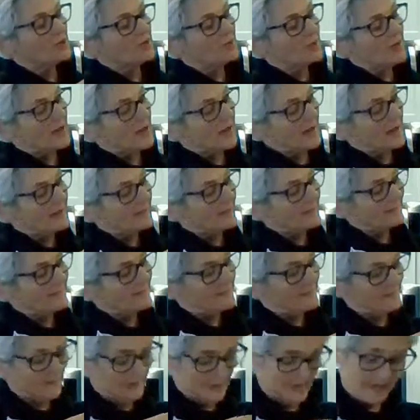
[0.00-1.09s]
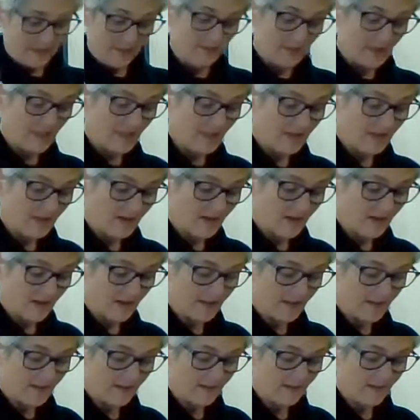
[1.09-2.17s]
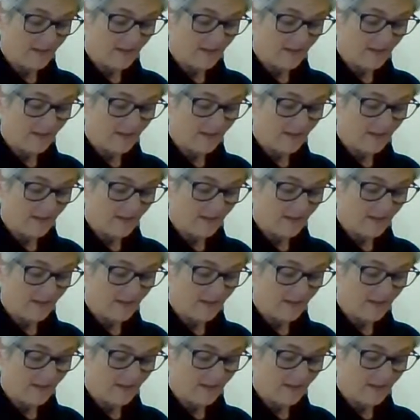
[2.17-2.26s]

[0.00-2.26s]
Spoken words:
Do not get me started